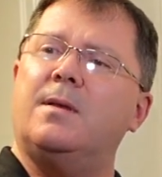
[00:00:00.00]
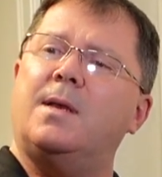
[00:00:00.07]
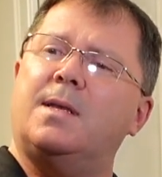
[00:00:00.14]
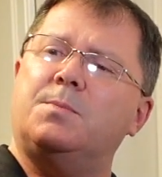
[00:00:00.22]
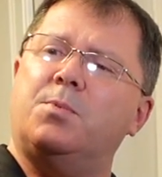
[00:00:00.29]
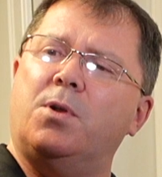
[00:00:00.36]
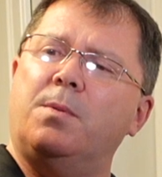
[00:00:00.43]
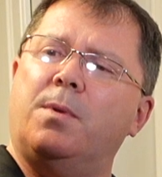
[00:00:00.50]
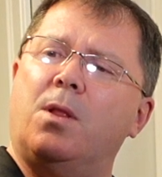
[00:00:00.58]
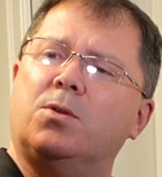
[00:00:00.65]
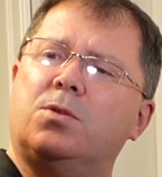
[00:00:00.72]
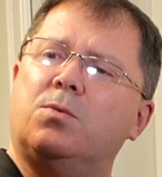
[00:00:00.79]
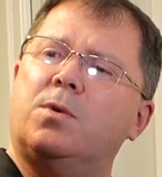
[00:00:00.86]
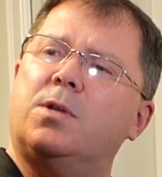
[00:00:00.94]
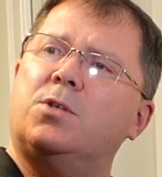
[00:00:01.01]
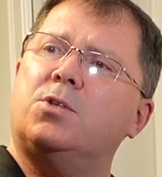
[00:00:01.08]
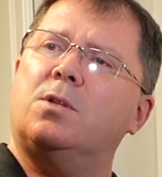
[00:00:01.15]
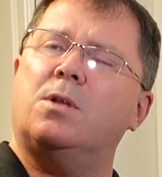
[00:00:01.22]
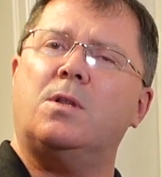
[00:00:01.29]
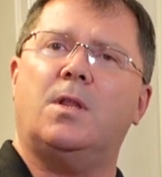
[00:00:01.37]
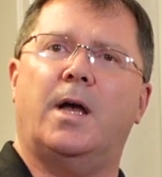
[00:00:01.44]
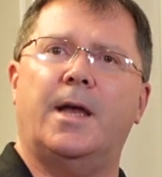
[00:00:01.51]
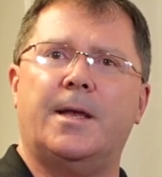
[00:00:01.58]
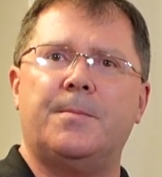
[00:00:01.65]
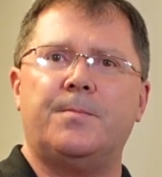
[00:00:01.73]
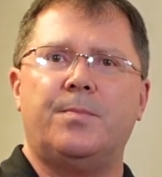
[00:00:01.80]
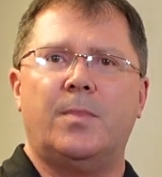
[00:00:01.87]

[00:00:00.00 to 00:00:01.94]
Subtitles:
that's pretty close to what it should look like.